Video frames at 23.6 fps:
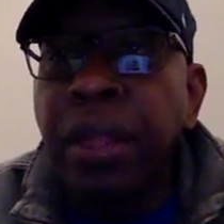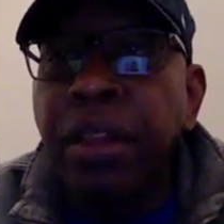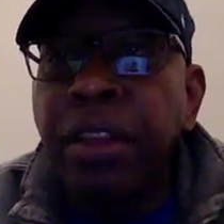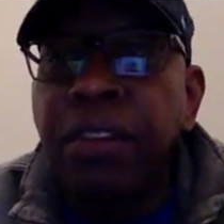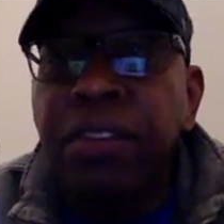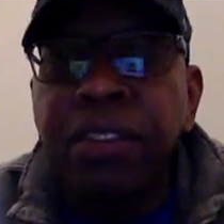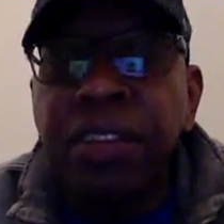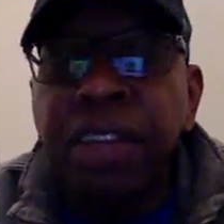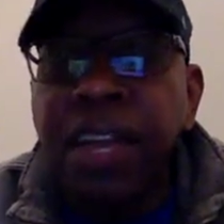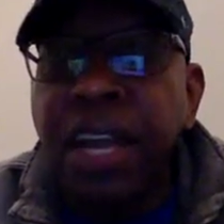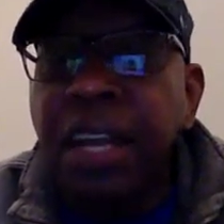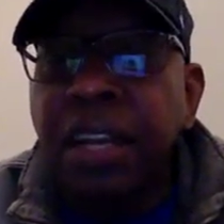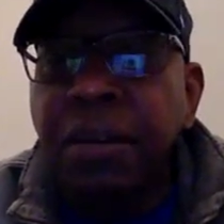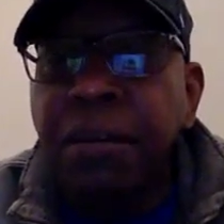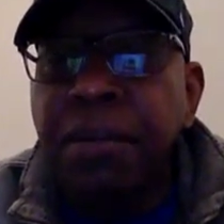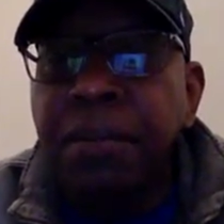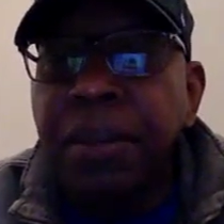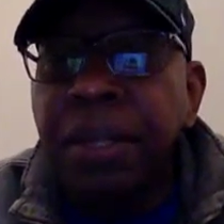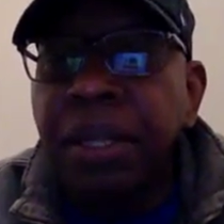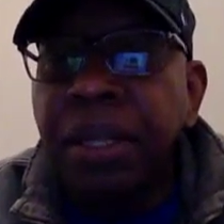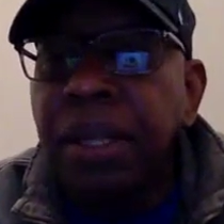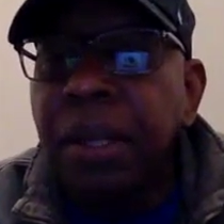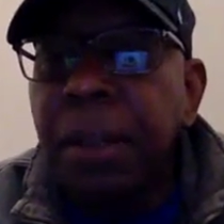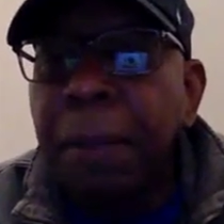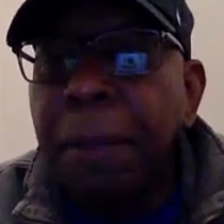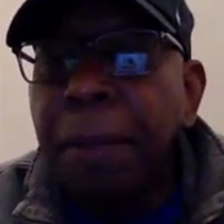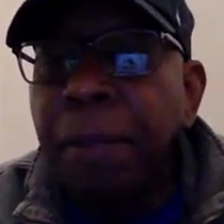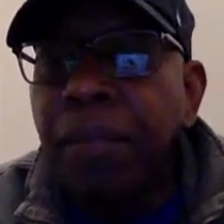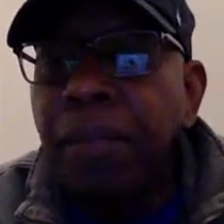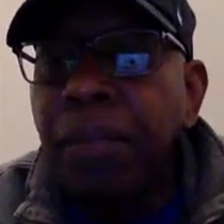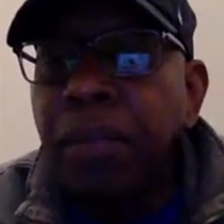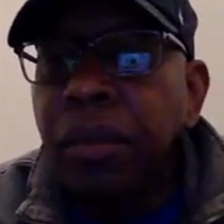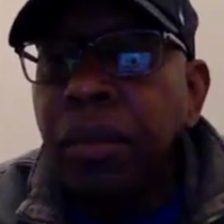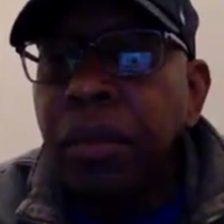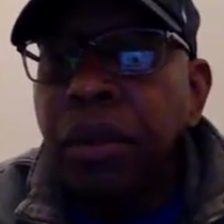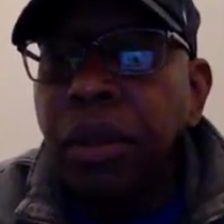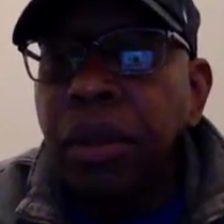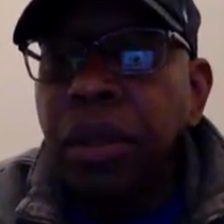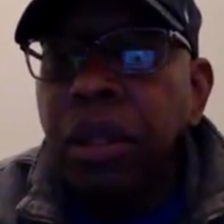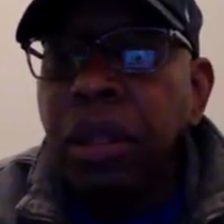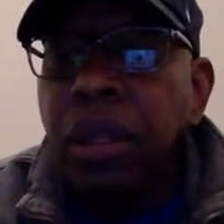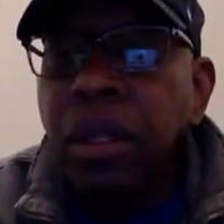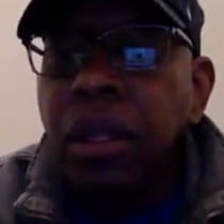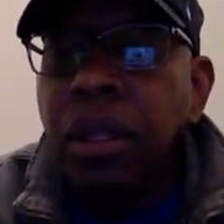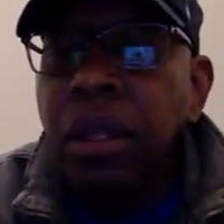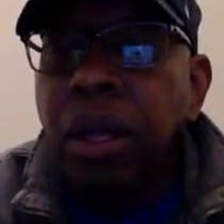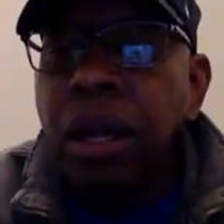There's got to be
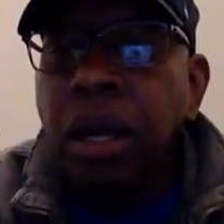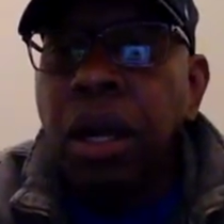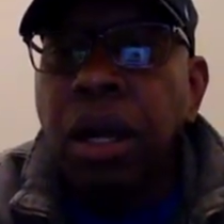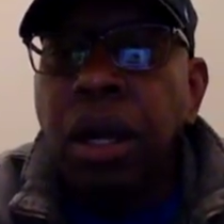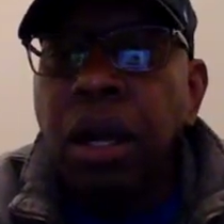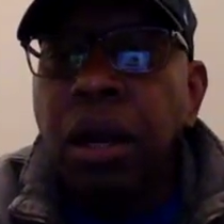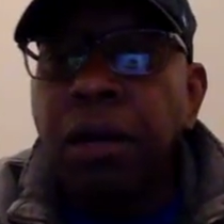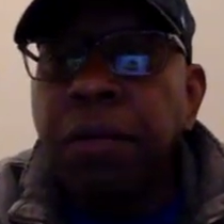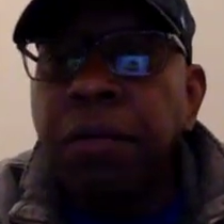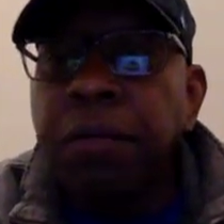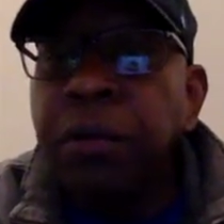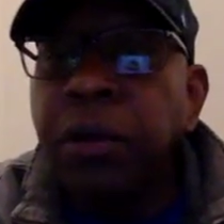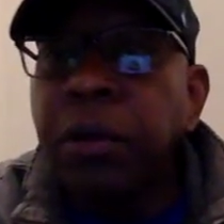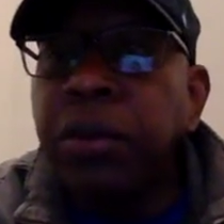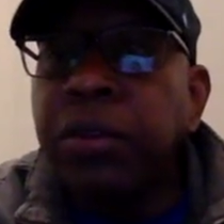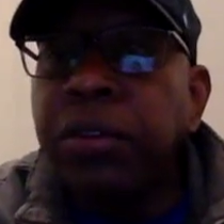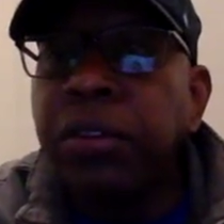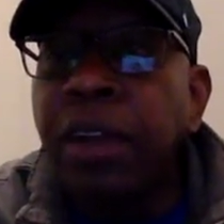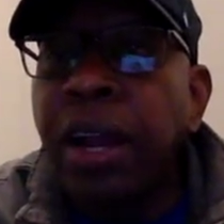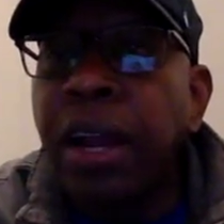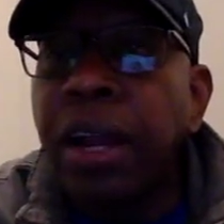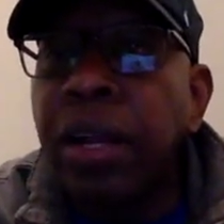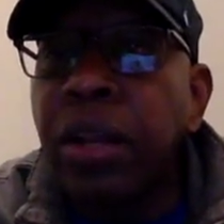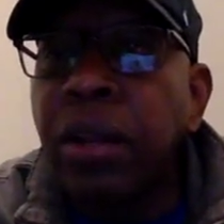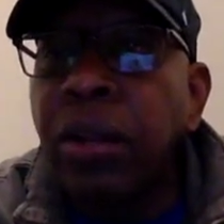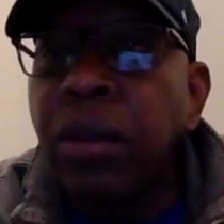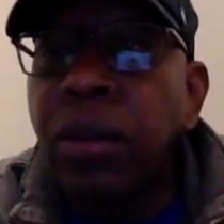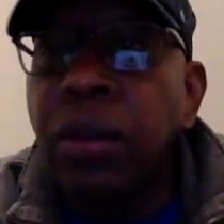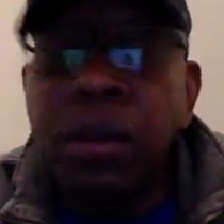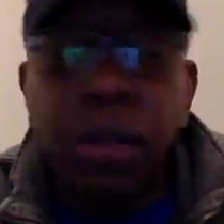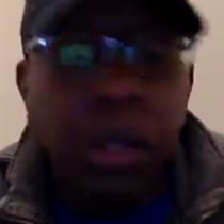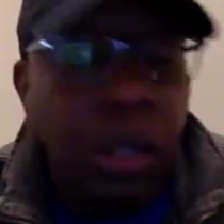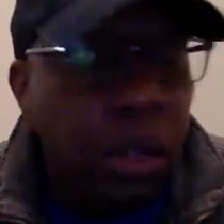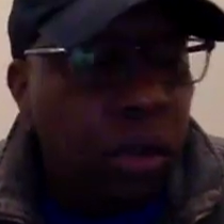for a title.